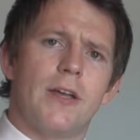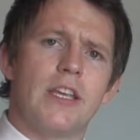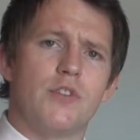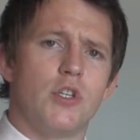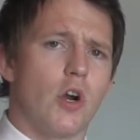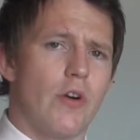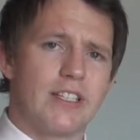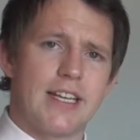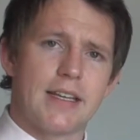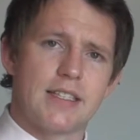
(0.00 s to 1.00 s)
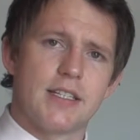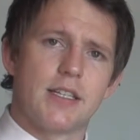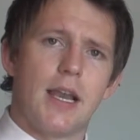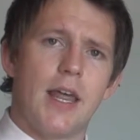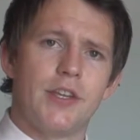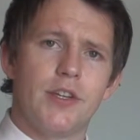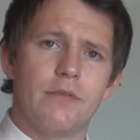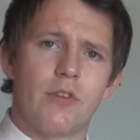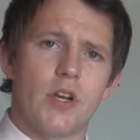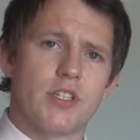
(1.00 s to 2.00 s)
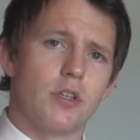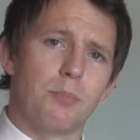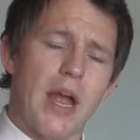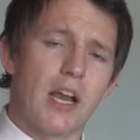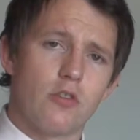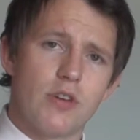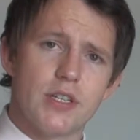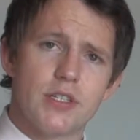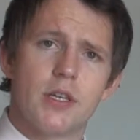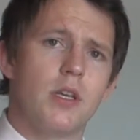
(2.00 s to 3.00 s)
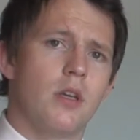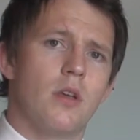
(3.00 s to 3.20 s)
gives you direct access to London via St Pancras,